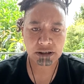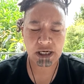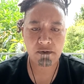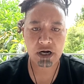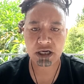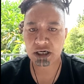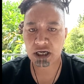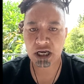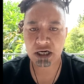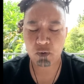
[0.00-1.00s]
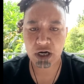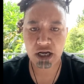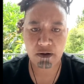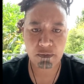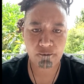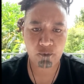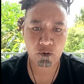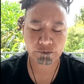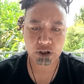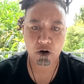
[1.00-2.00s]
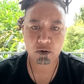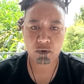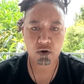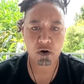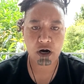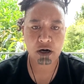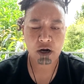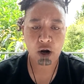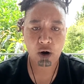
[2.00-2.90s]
surrogate King William IV John Wanoa